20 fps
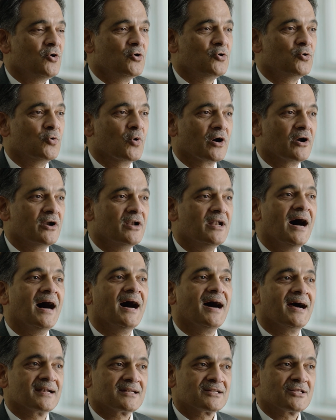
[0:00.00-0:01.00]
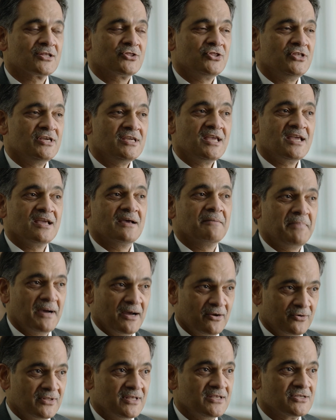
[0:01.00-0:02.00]
who are not thinking
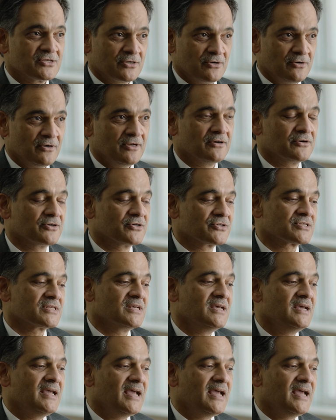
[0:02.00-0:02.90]
about these careers.